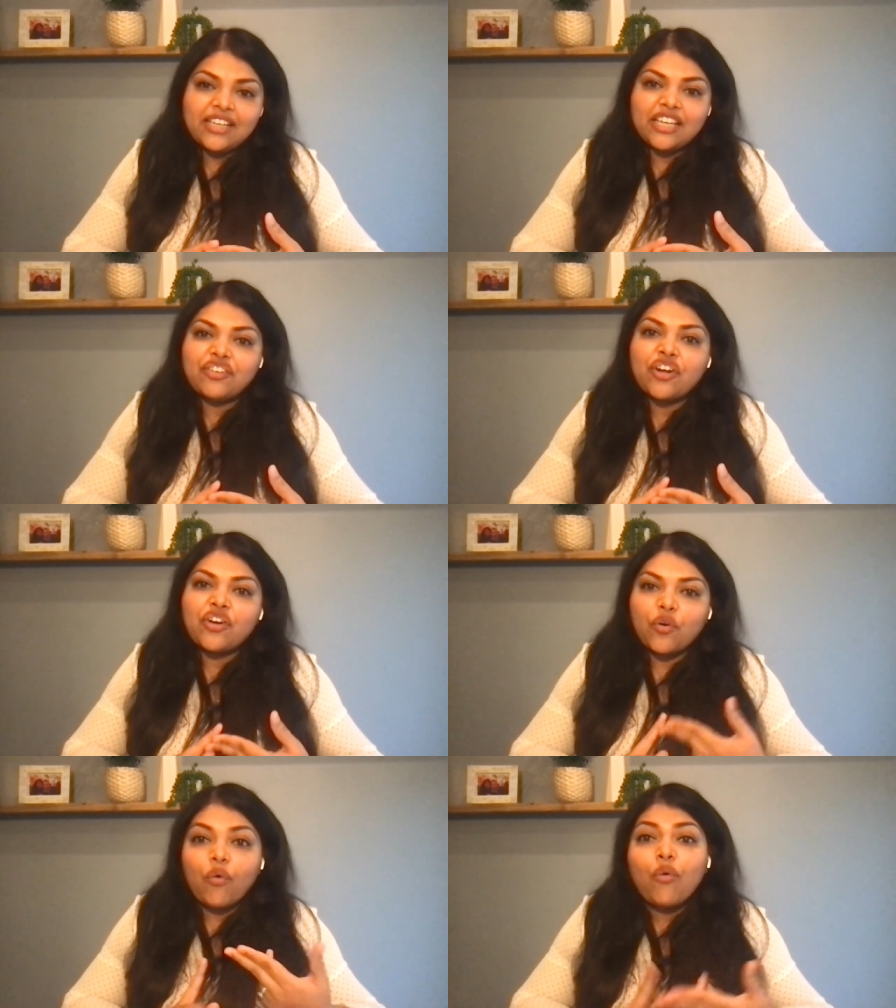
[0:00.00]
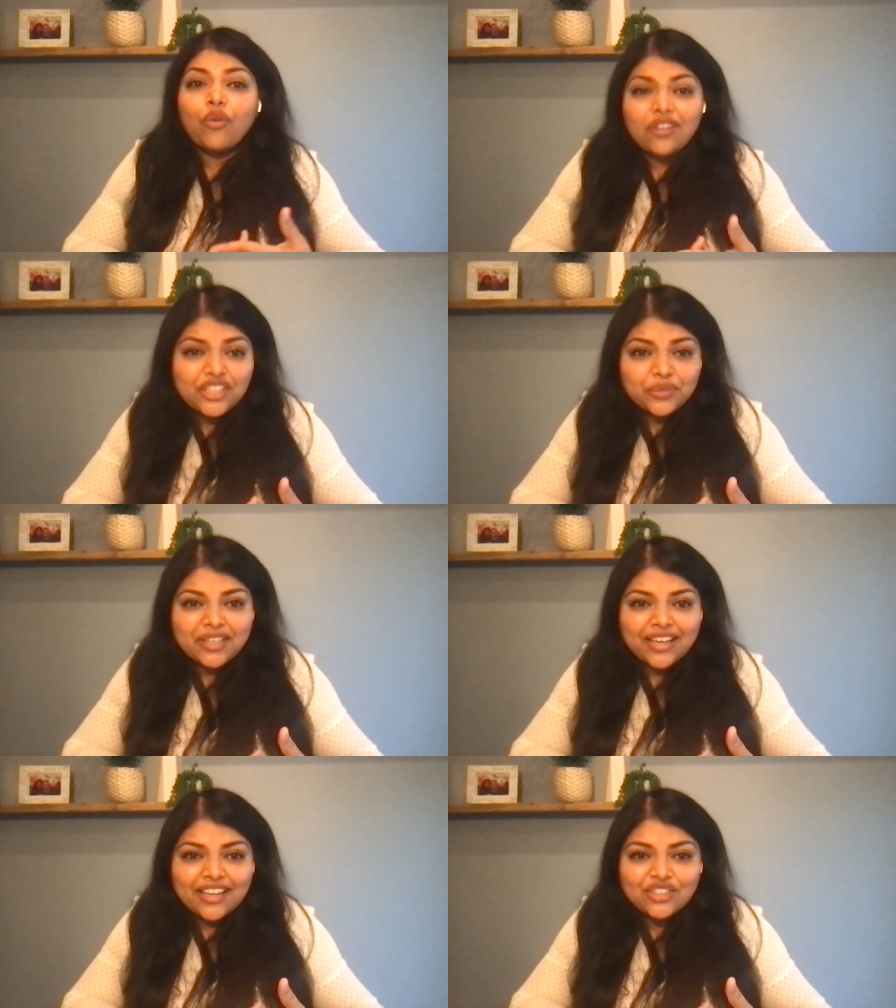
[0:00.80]
If you're only
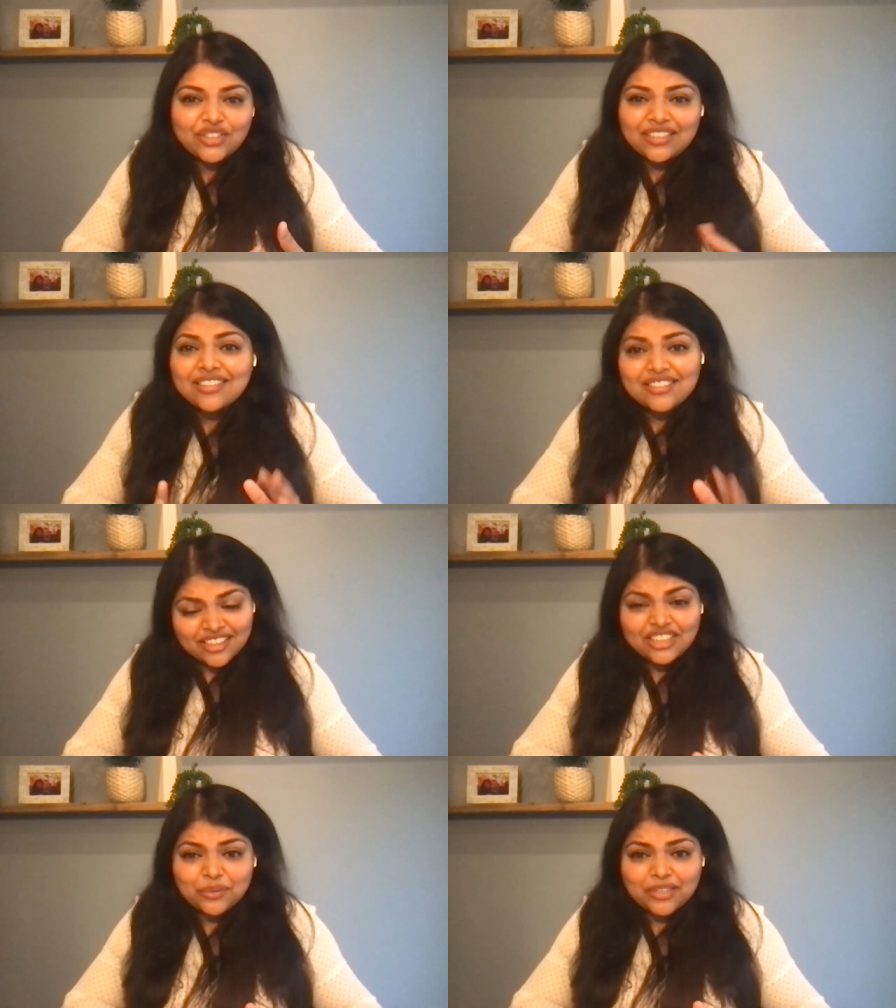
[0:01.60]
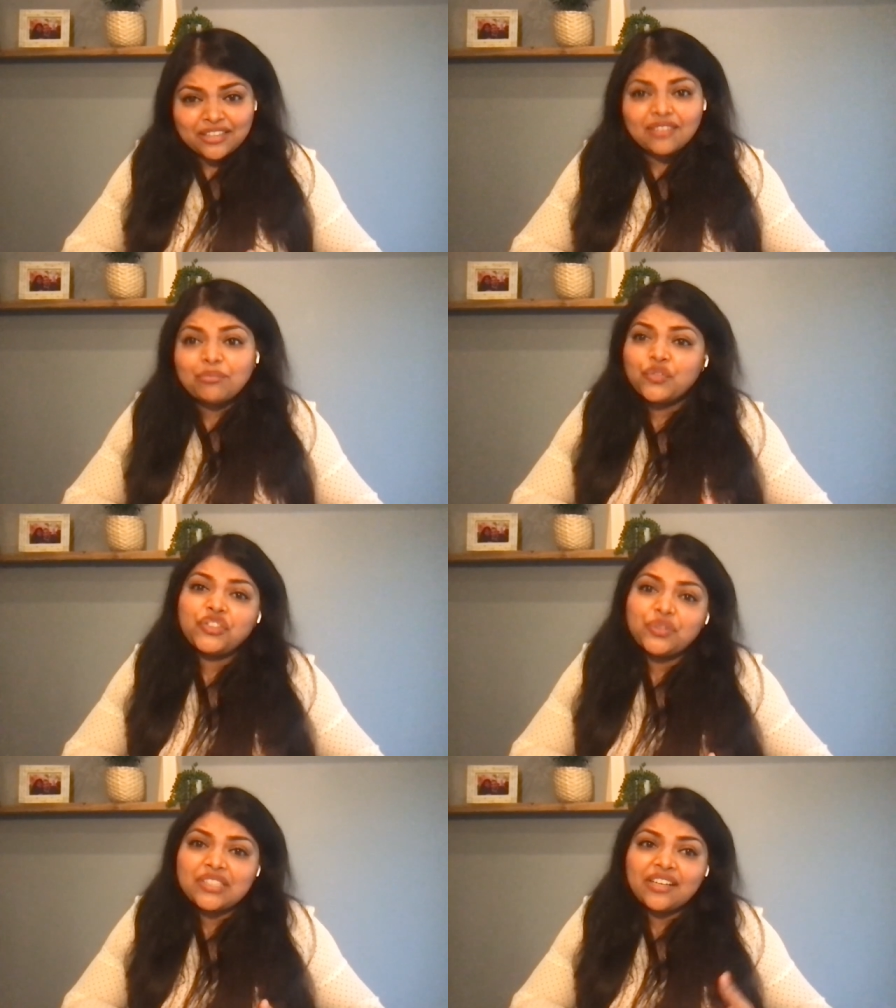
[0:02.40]
doing AEGD, stick to it and move
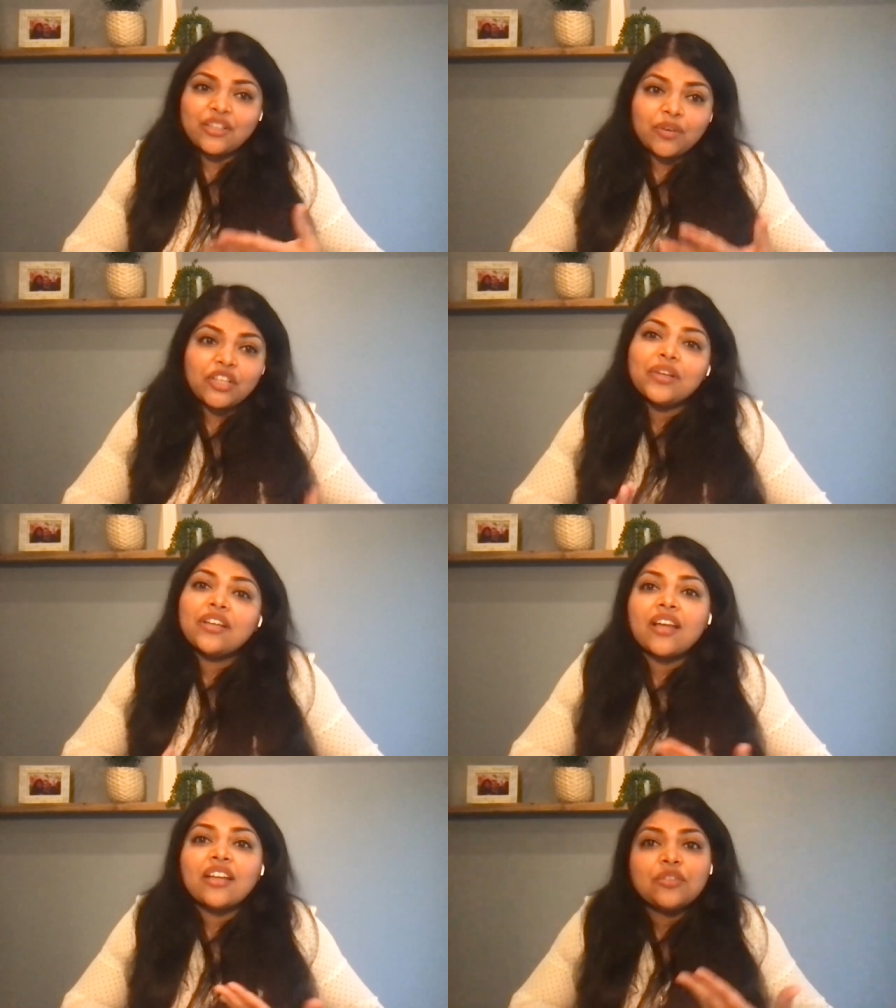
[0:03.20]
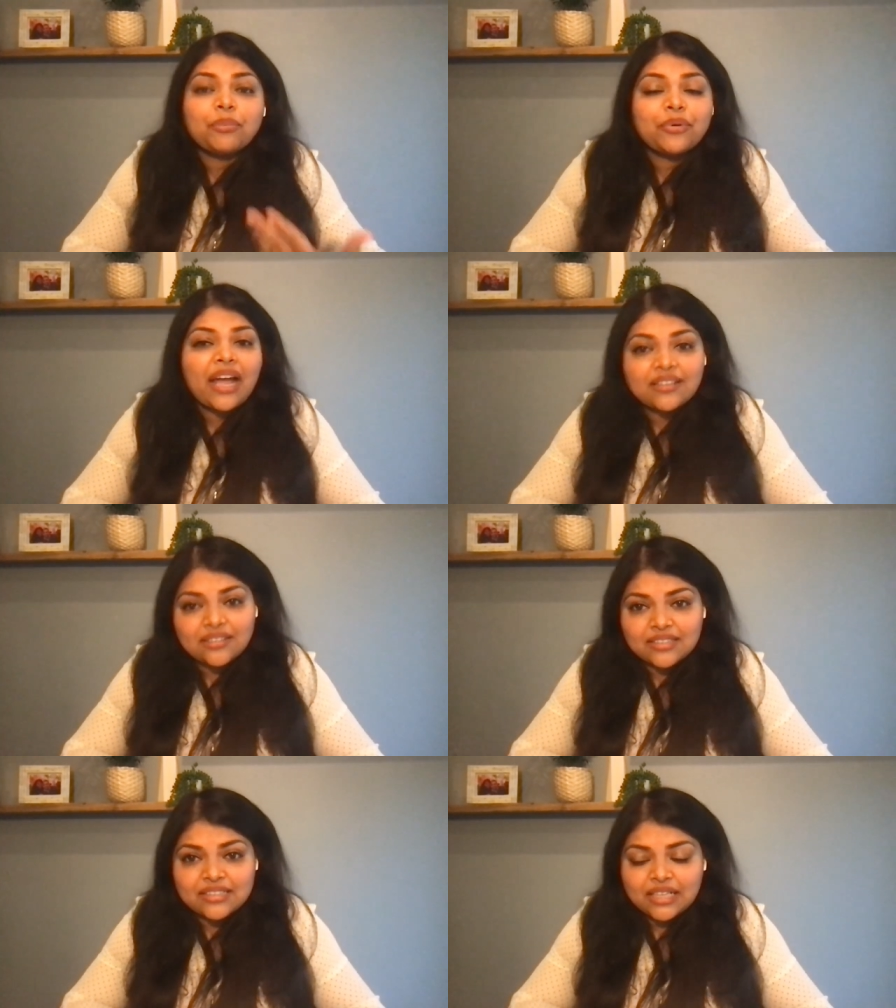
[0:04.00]
to a state where you can get to
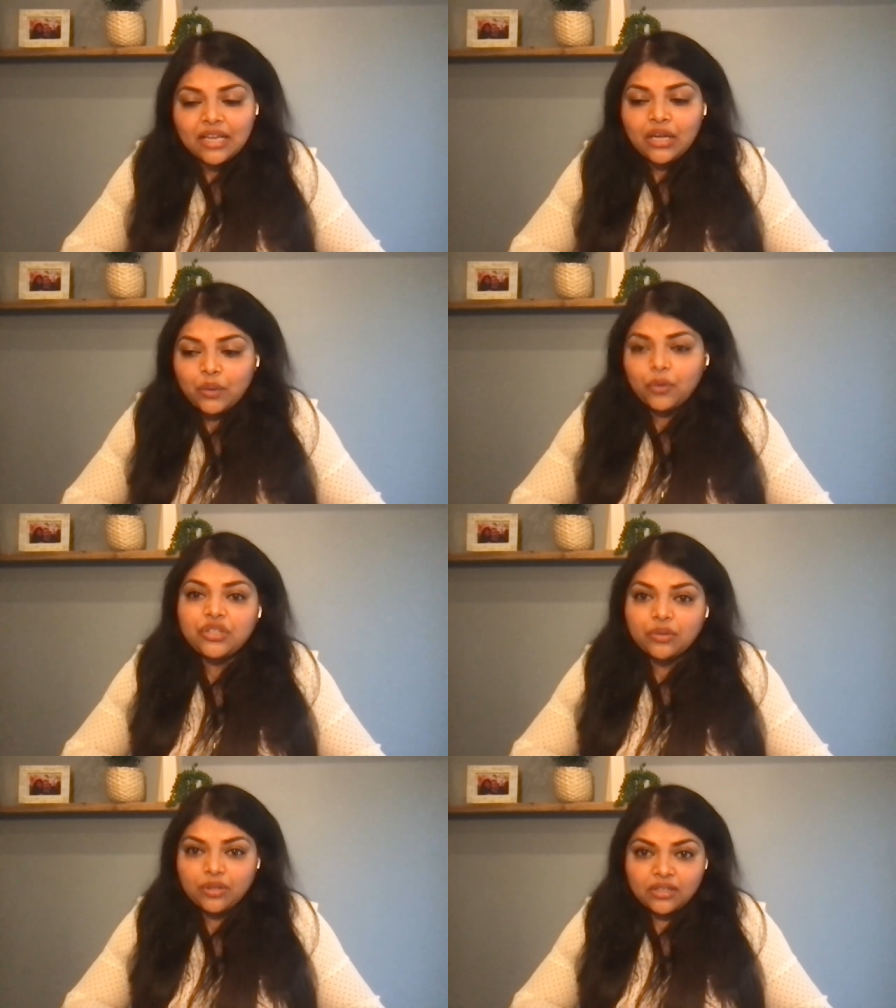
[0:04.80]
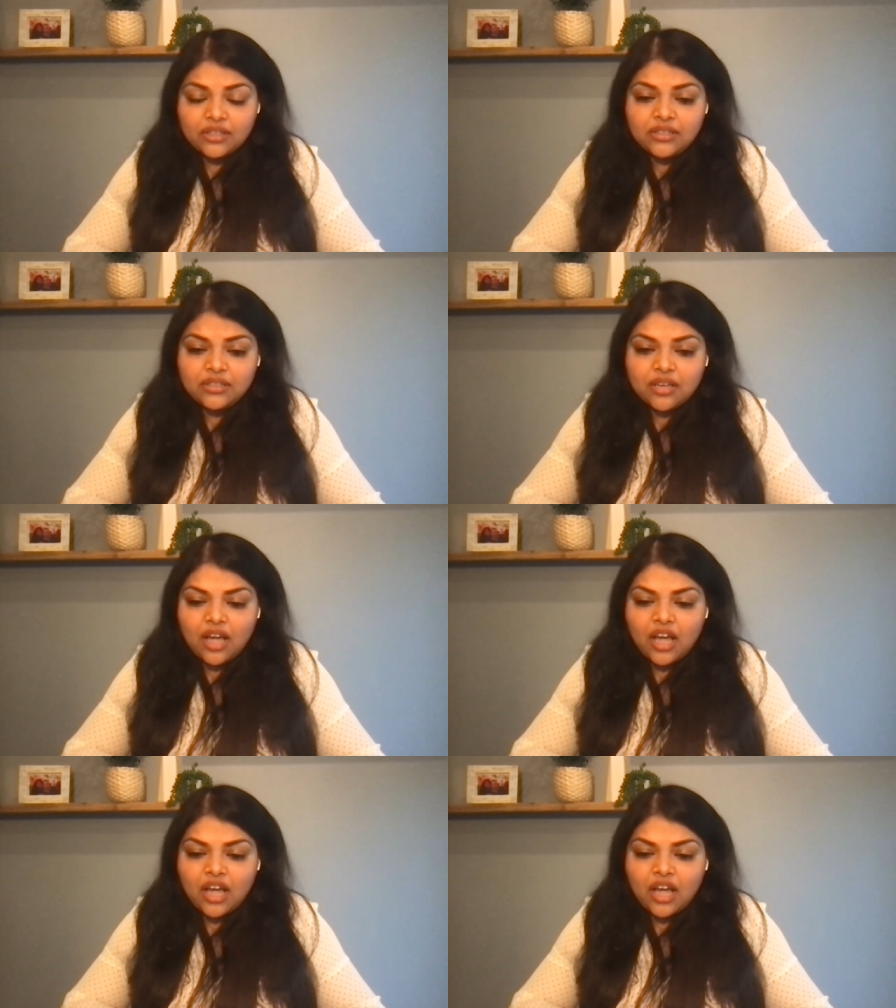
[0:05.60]
practice what you learned